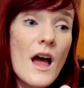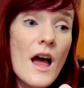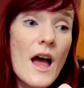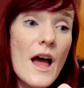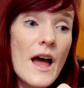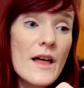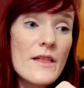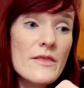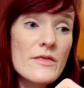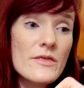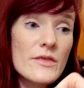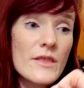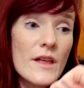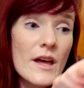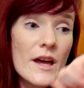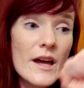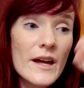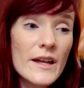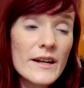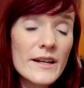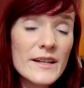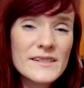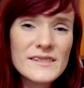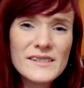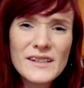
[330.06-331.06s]
And
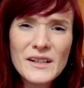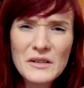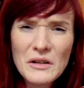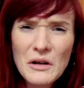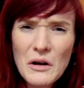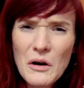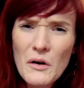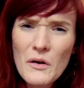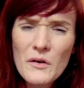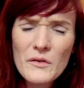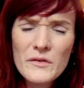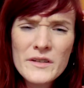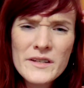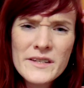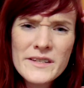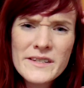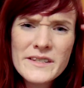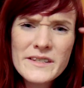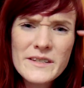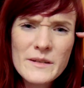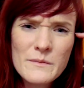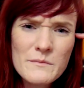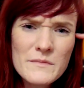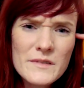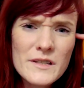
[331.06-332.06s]
then it's like, oh, this
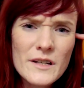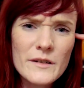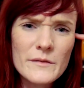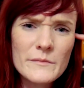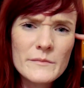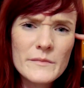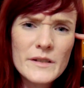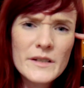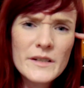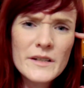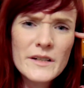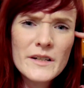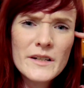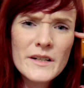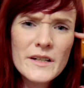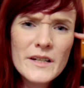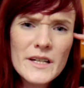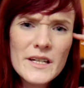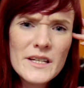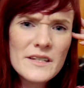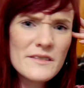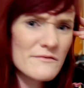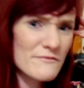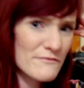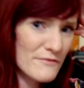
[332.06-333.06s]
symptom
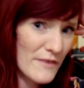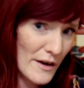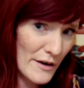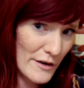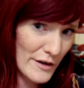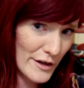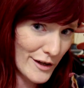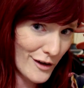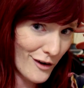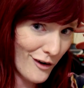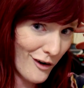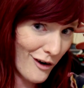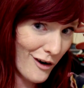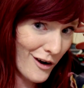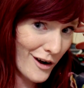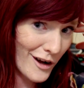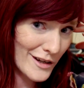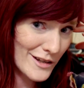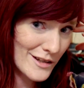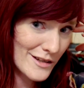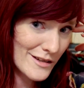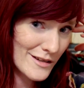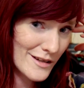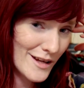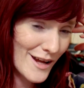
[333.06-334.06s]
is very
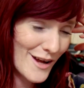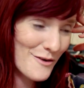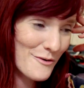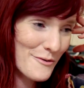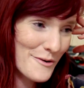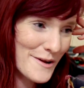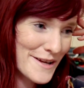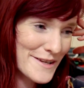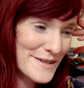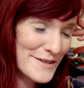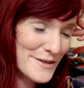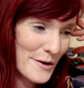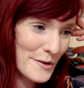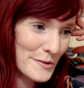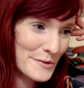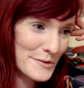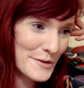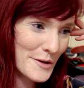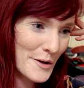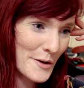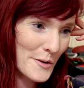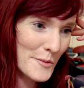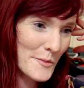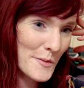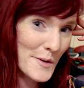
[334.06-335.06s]
odd. And we don't
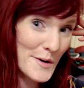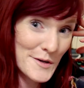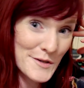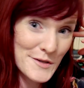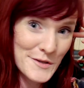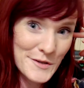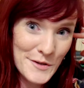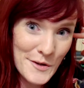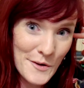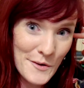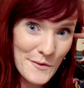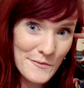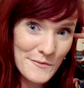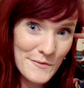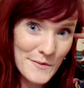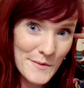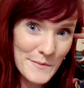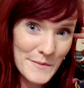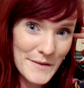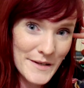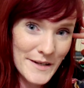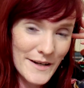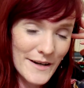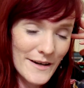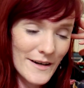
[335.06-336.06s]
know where to go
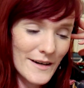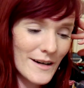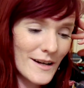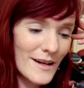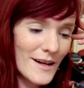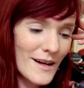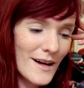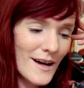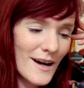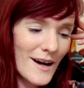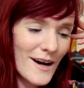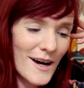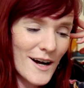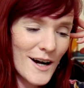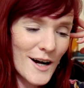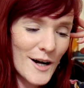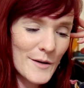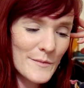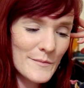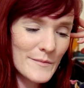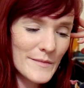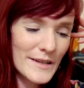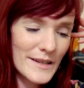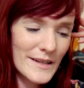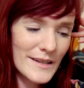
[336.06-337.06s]
from here.
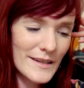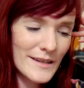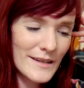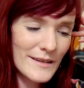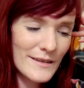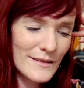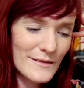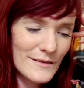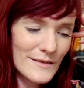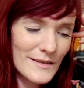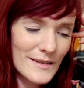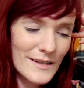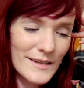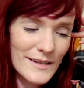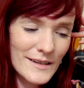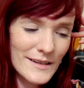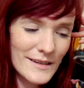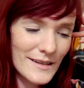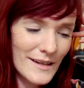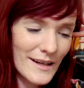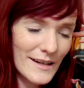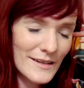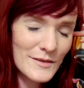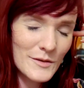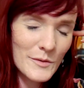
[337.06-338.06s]
I
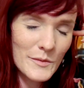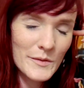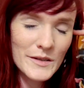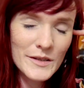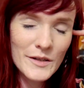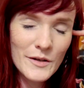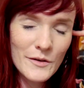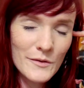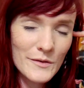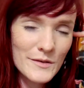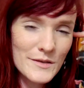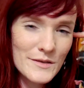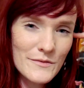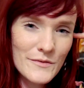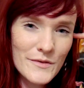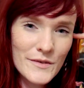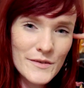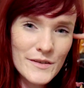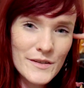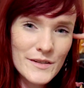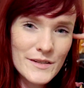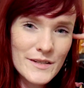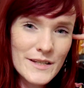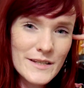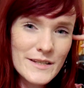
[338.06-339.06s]
don't want to go into
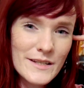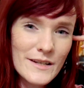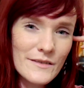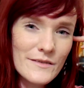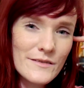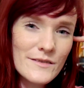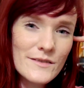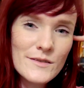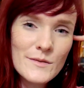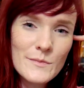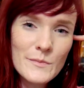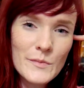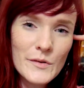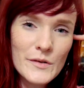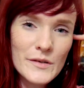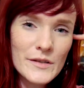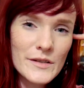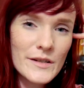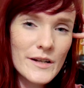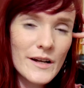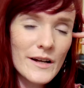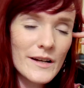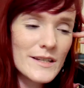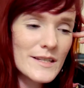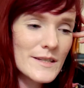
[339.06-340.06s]
further details to bore
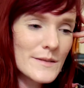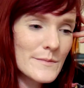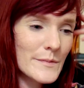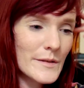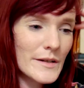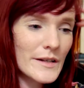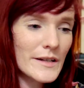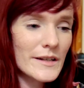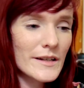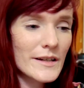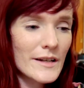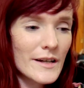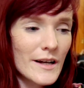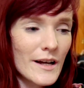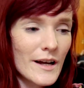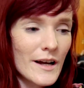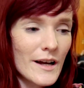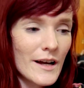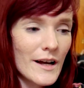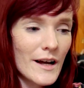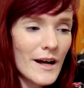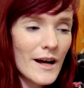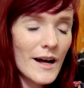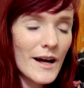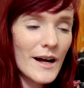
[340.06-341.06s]
you guys, but
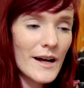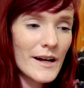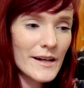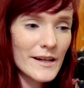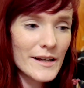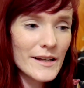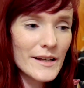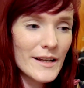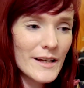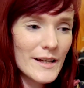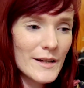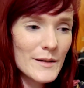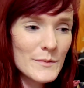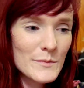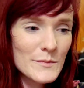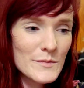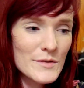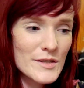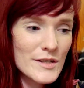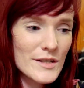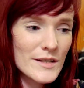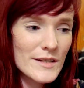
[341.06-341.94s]
I'm